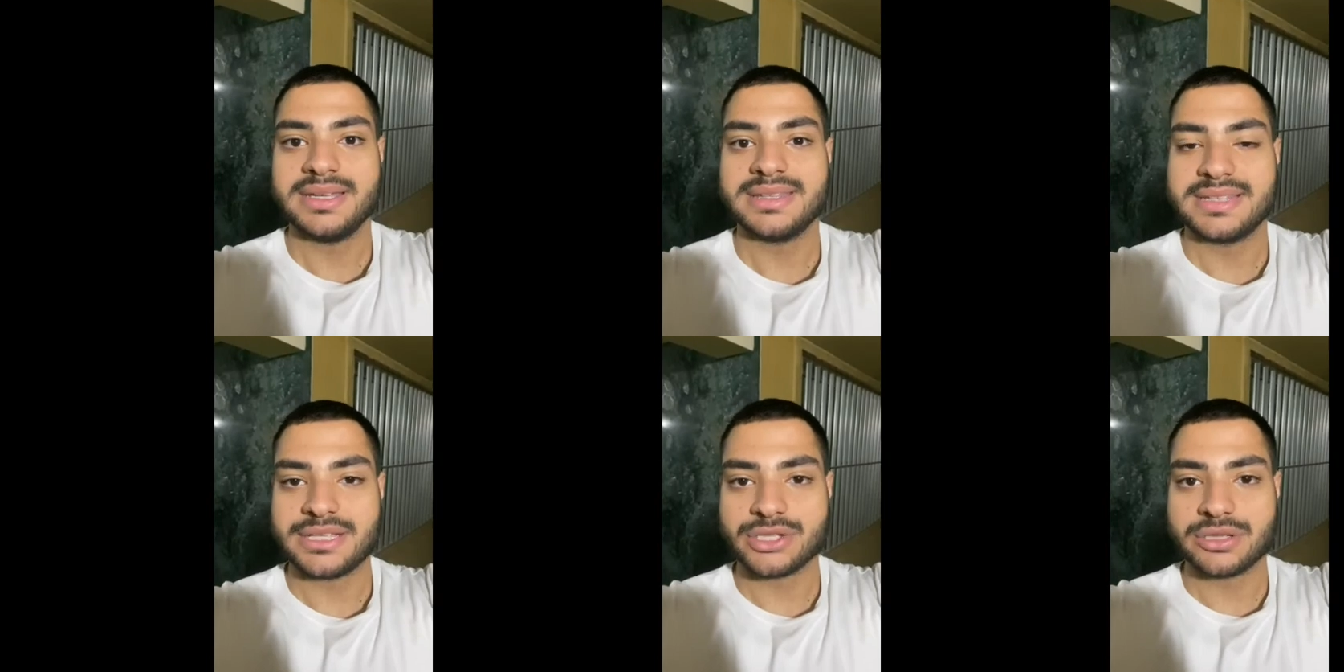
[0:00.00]

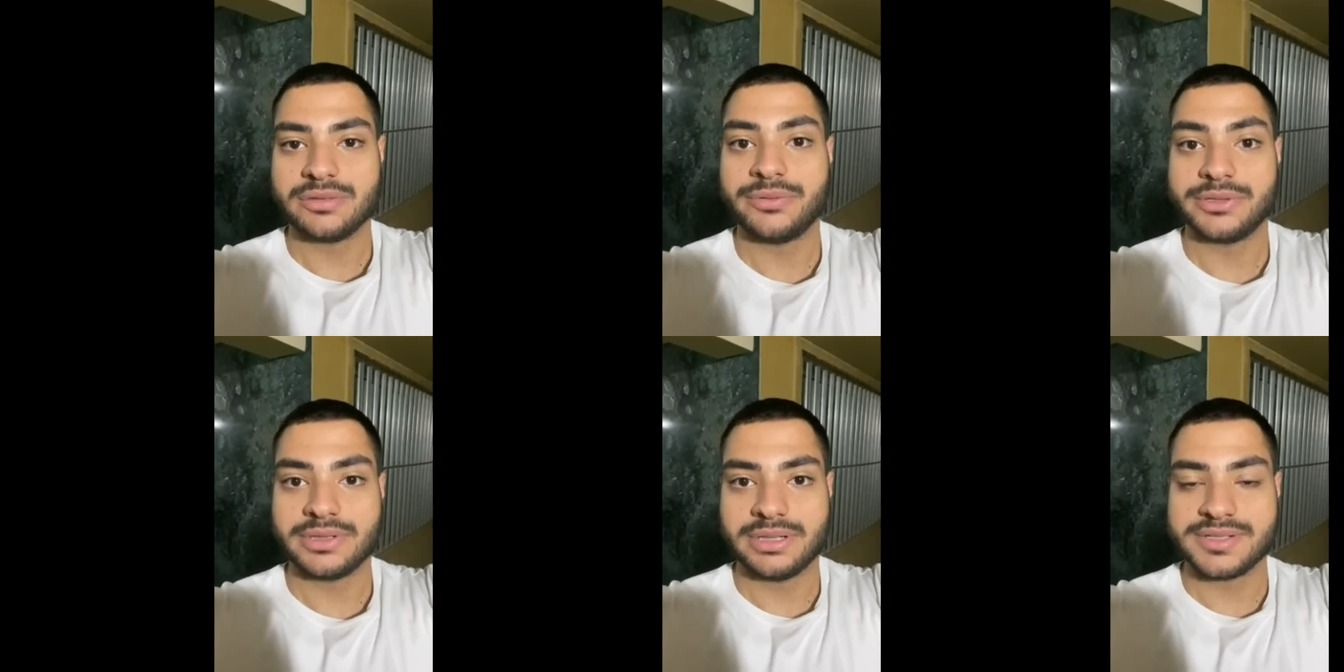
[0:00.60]
natural
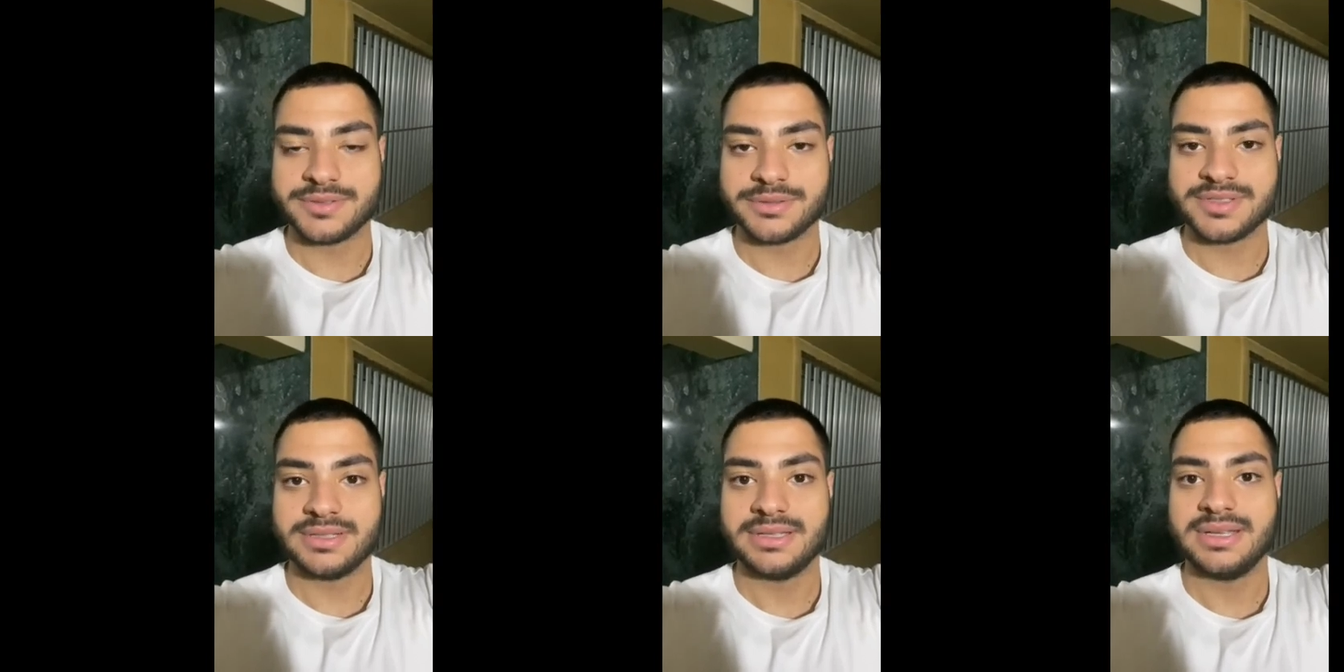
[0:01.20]
fertilizers
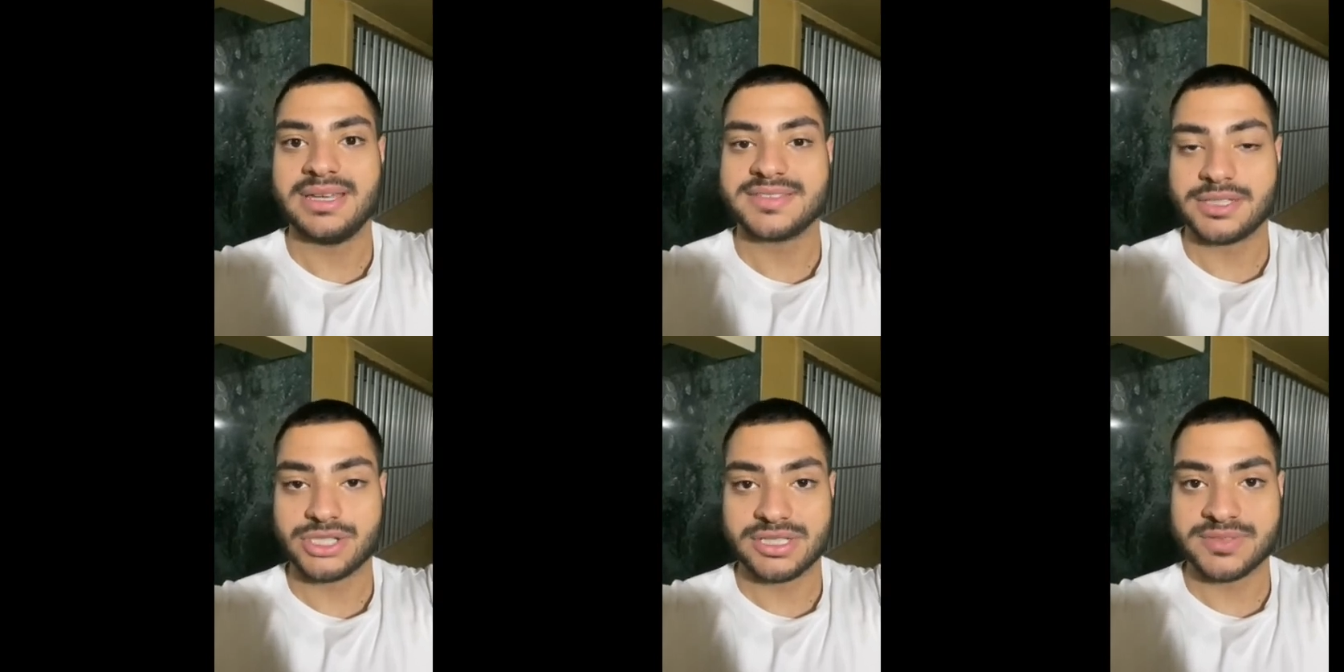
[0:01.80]

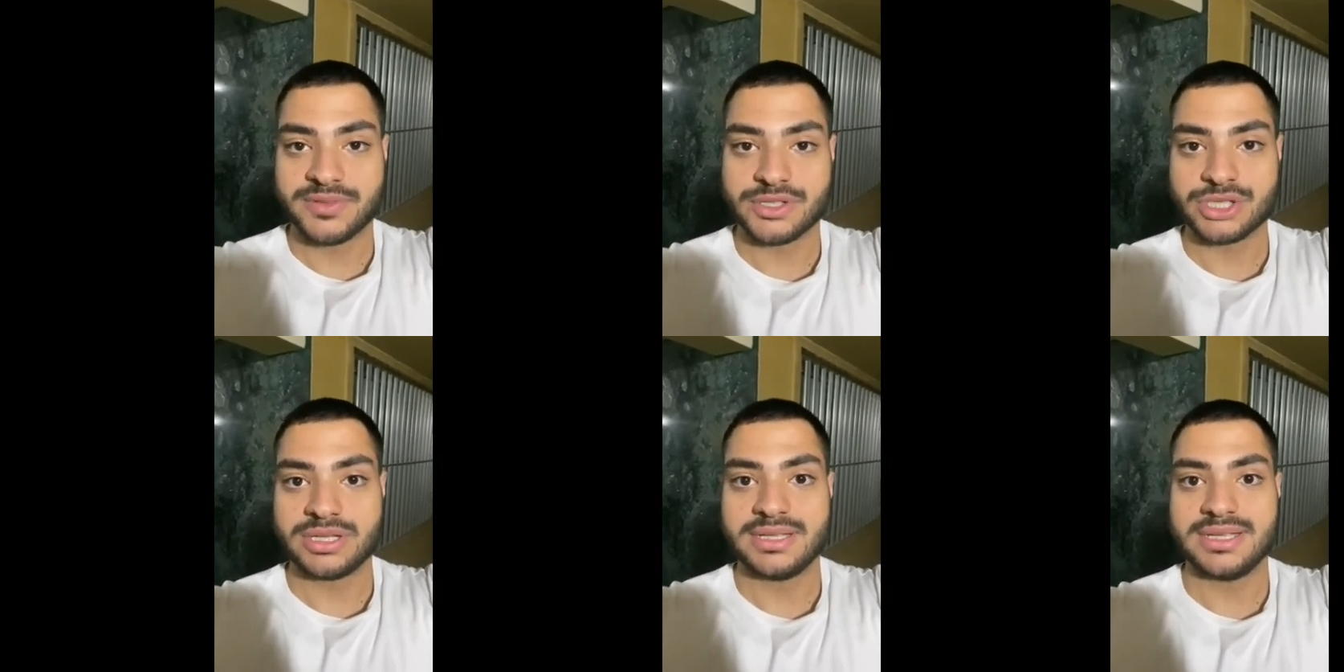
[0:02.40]
such as
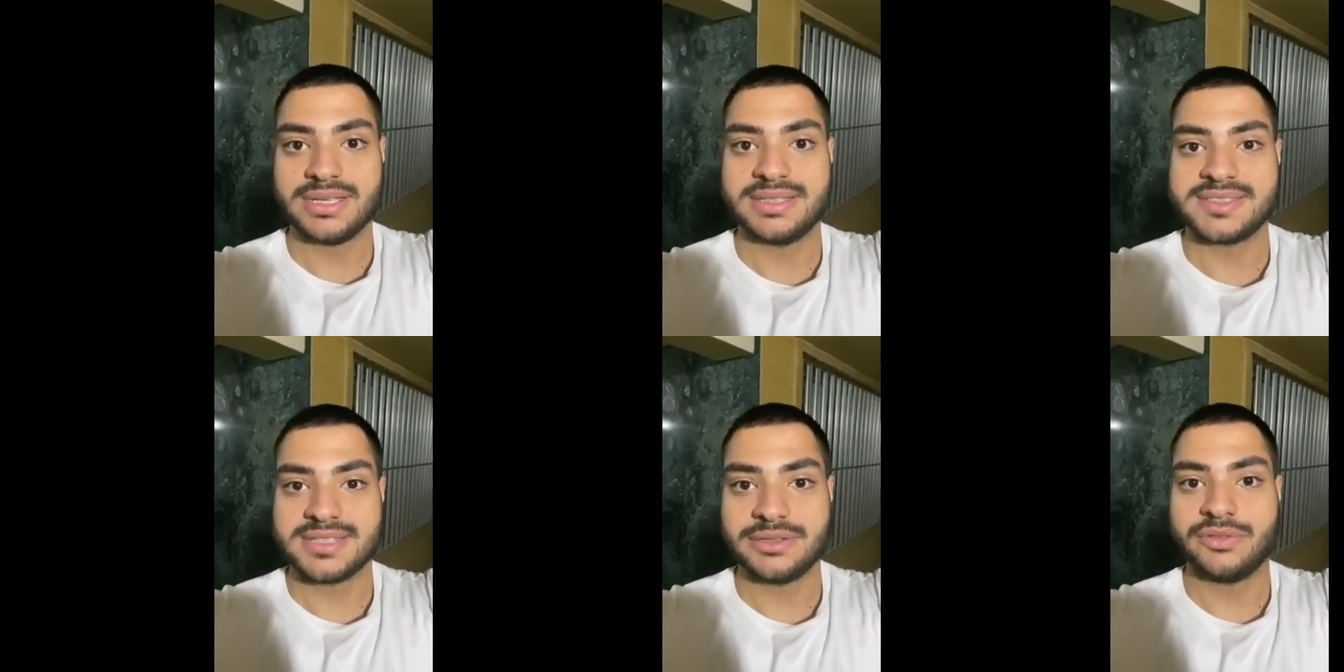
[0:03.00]
fish
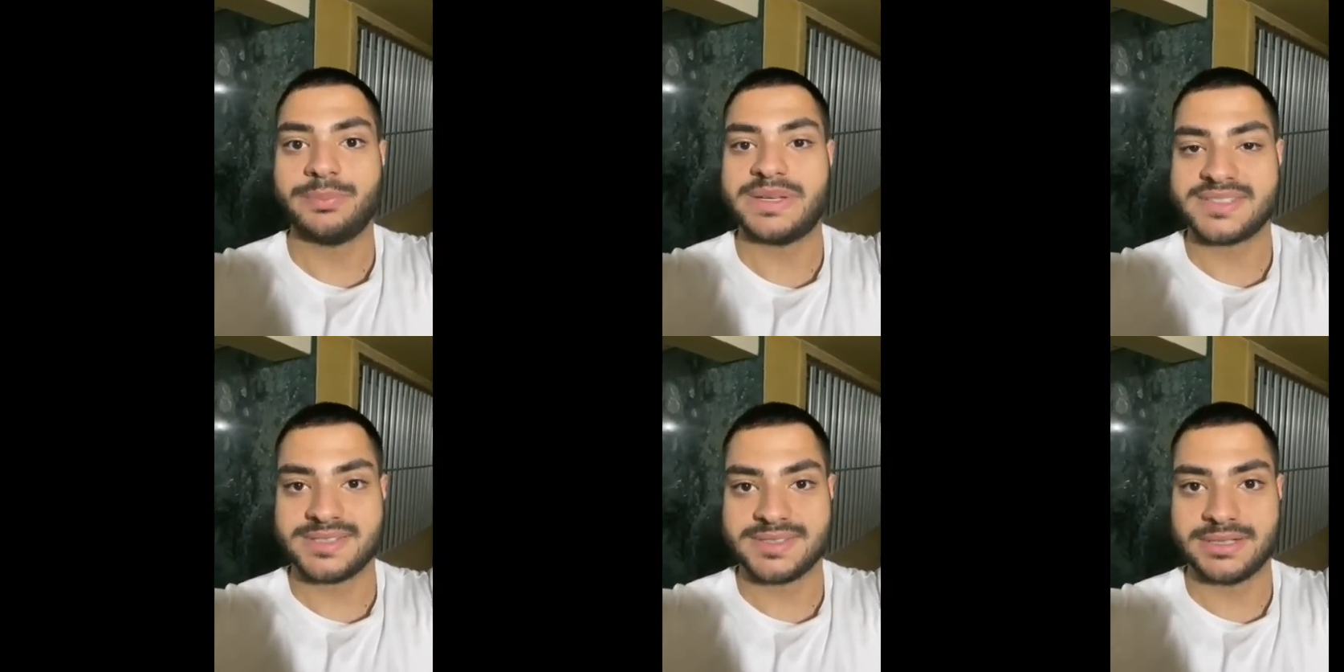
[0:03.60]
instead of
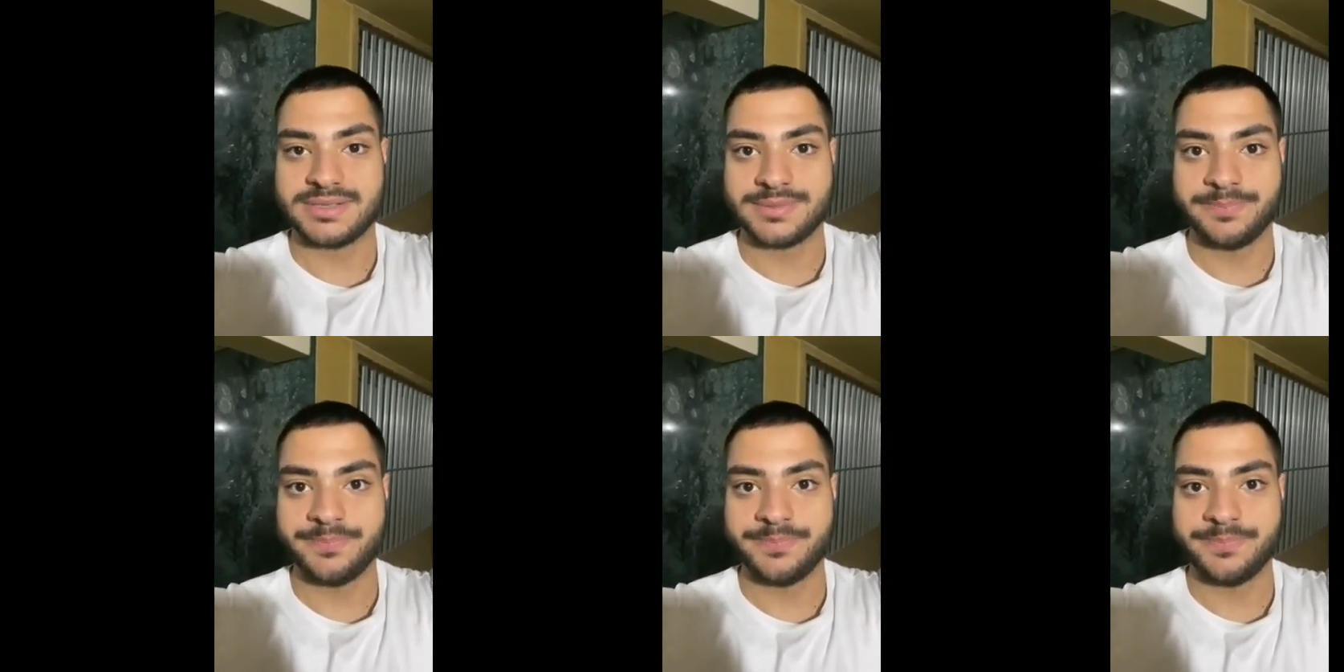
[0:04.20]
pesticides